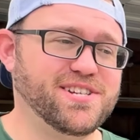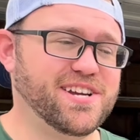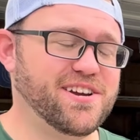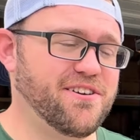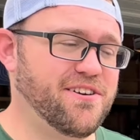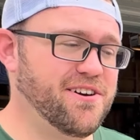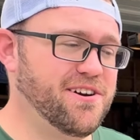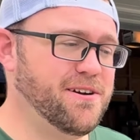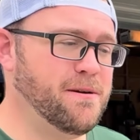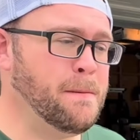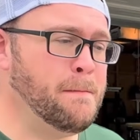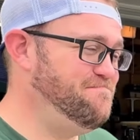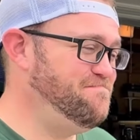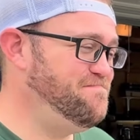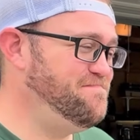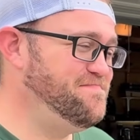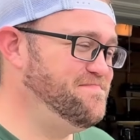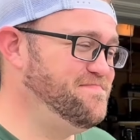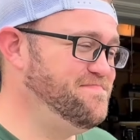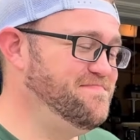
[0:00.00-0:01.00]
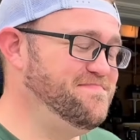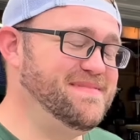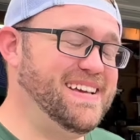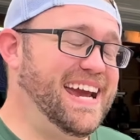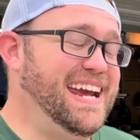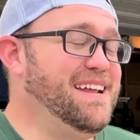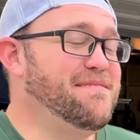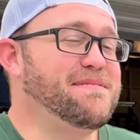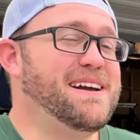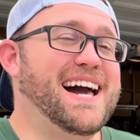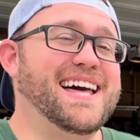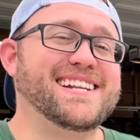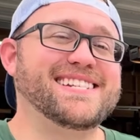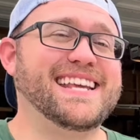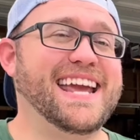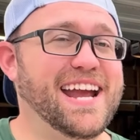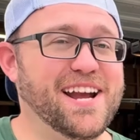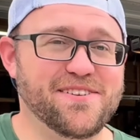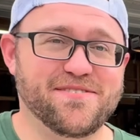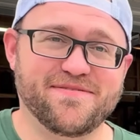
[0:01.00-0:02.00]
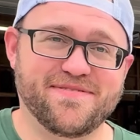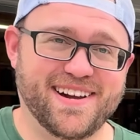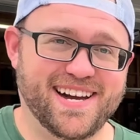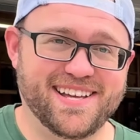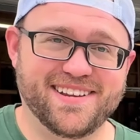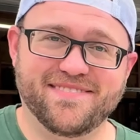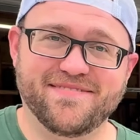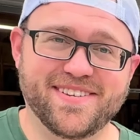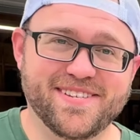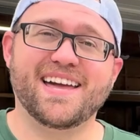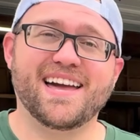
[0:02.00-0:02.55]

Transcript: car and I'm kind of terrified of it.